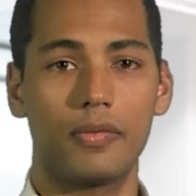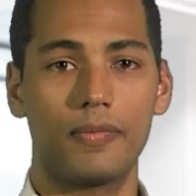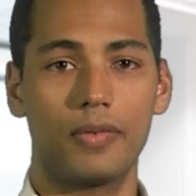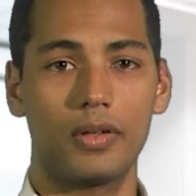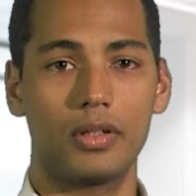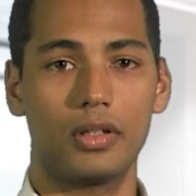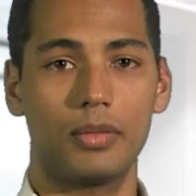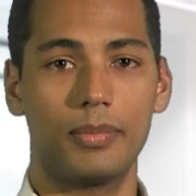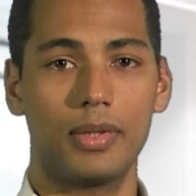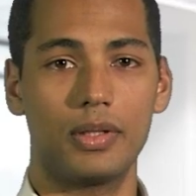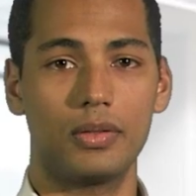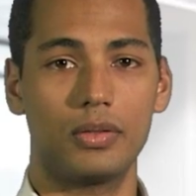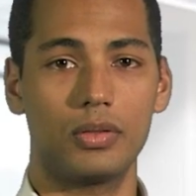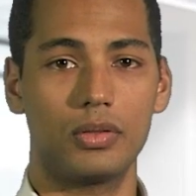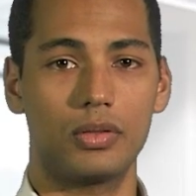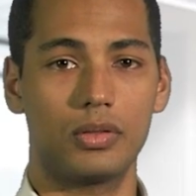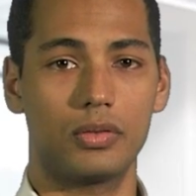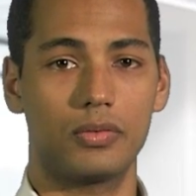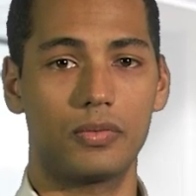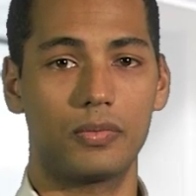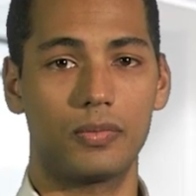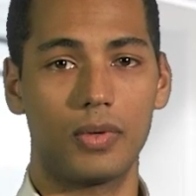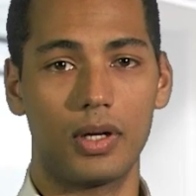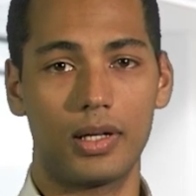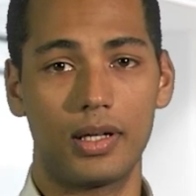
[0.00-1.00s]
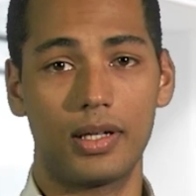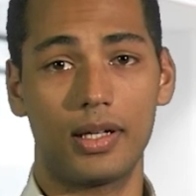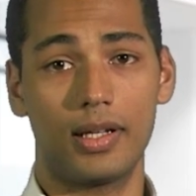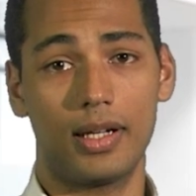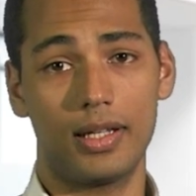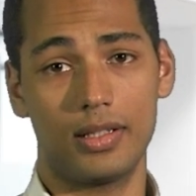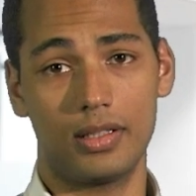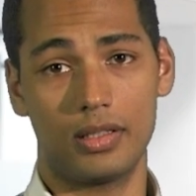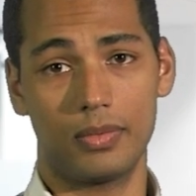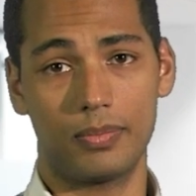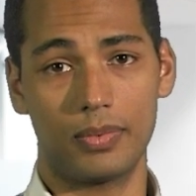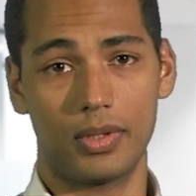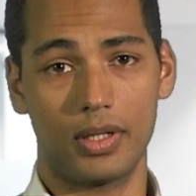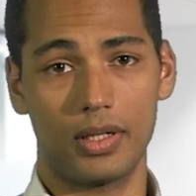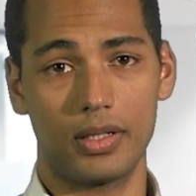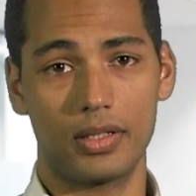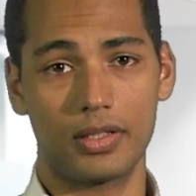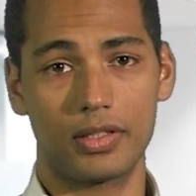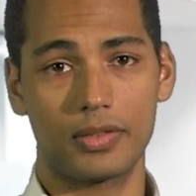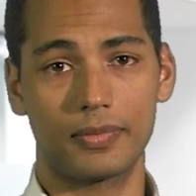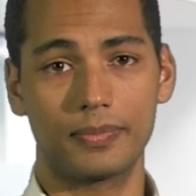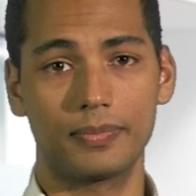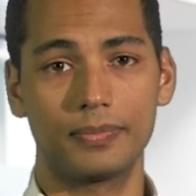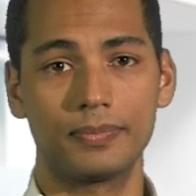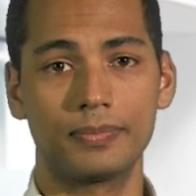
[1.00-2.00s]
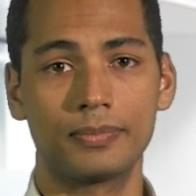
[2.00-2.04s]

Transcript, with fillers: the fundamentals of running an enterprise.